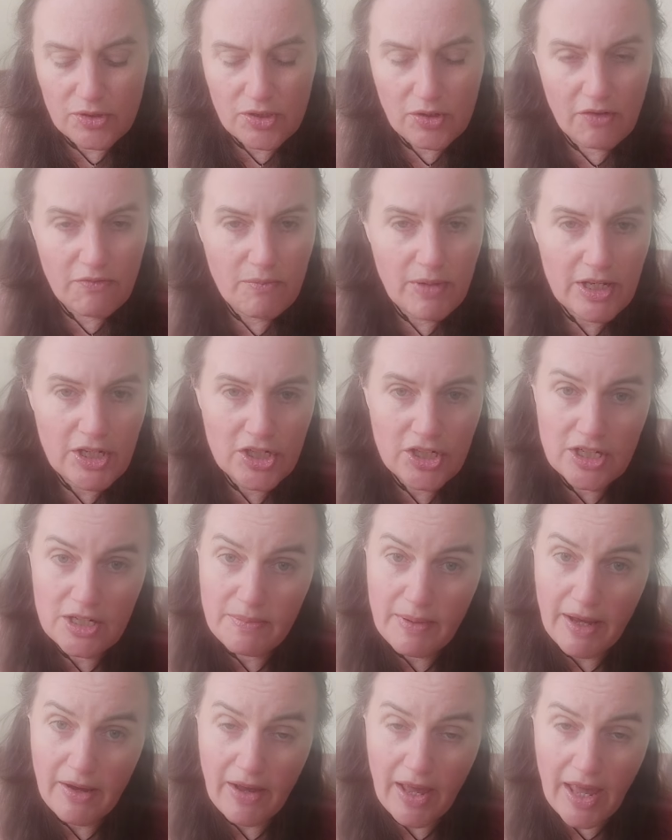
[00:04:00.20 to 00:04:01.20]
So I've mentioned
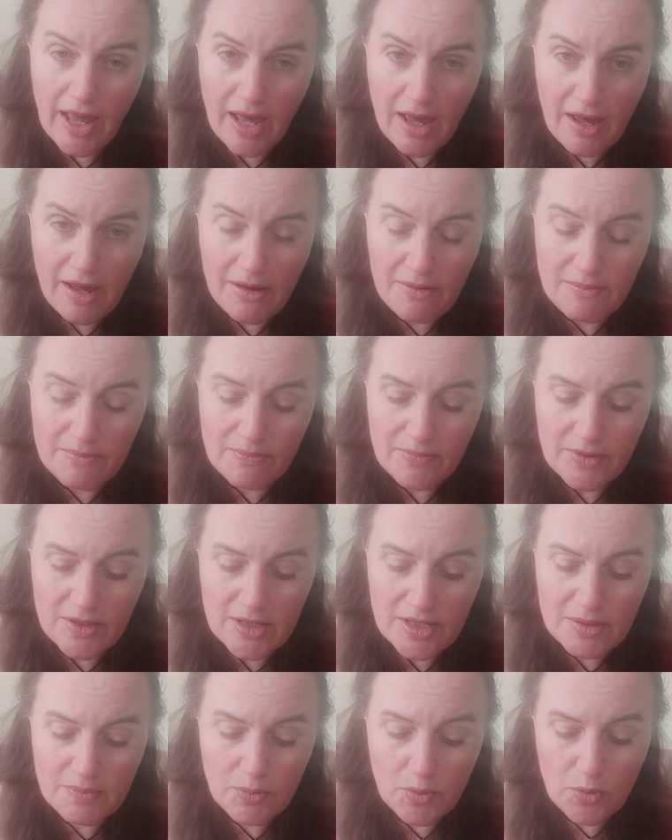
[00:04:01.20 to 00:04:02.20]
about
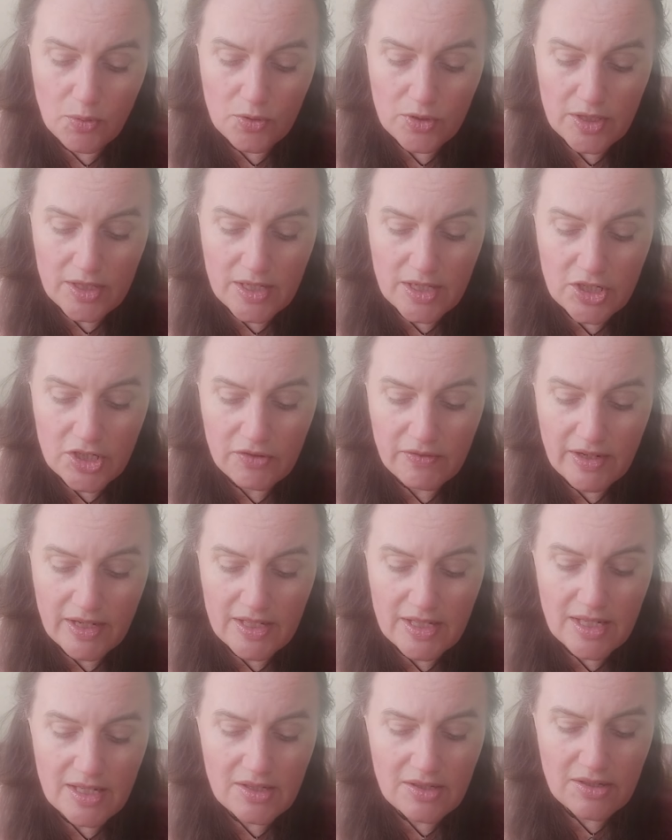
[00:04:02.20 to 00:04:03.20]
sports
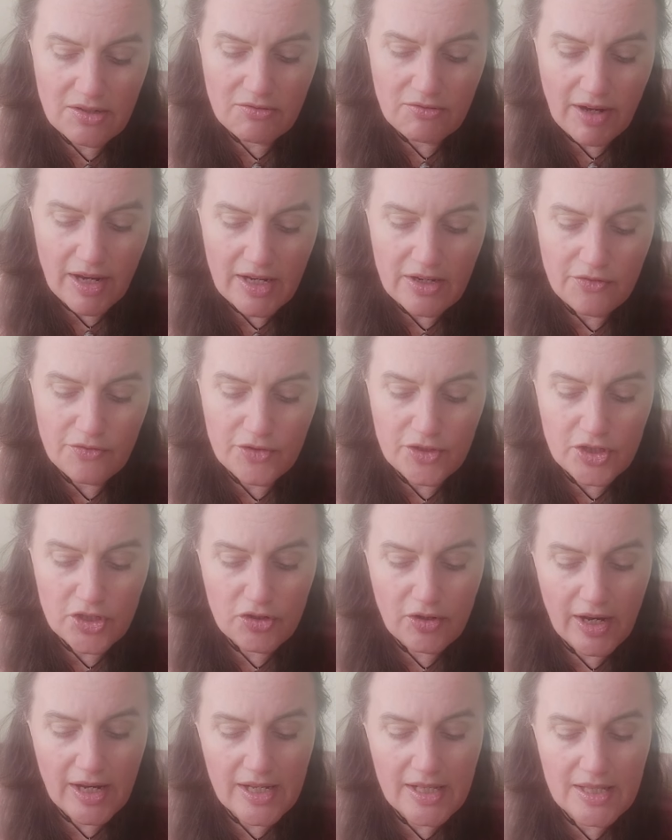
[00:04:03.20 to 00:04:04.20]
injuries. It's great for
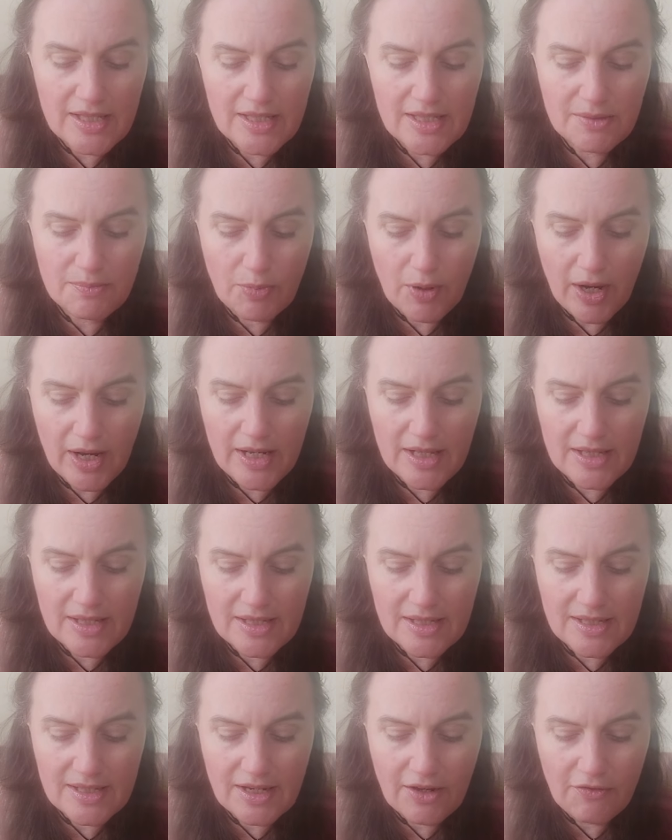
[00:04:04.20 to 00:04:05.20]
strains,
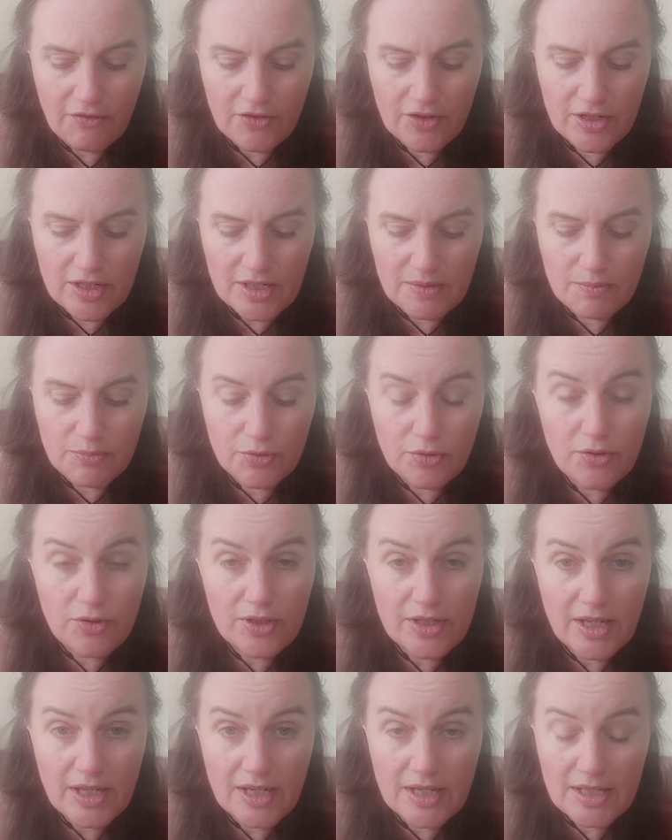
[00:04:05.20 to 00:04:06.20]
sprains, stiffness,
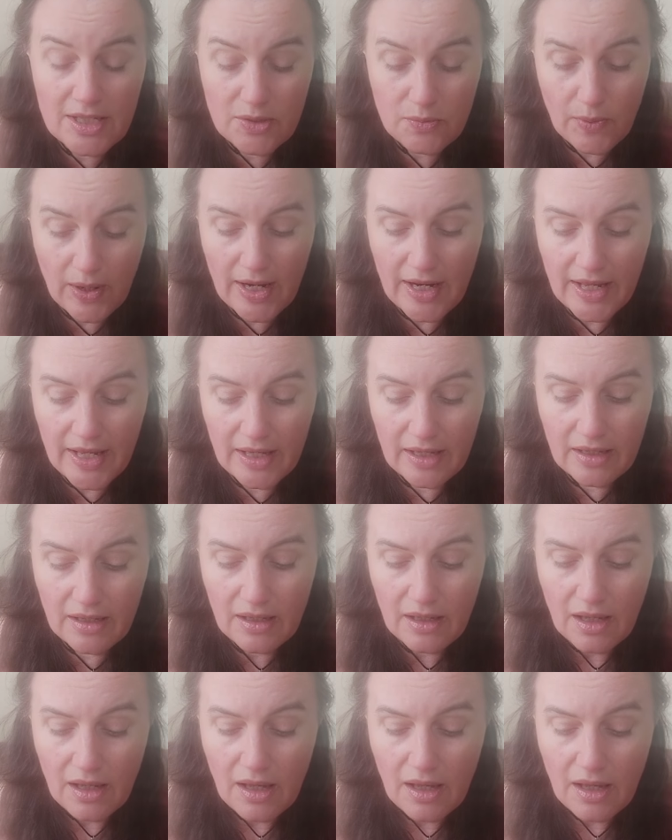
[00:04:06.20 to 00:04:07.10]
bruising, swelling.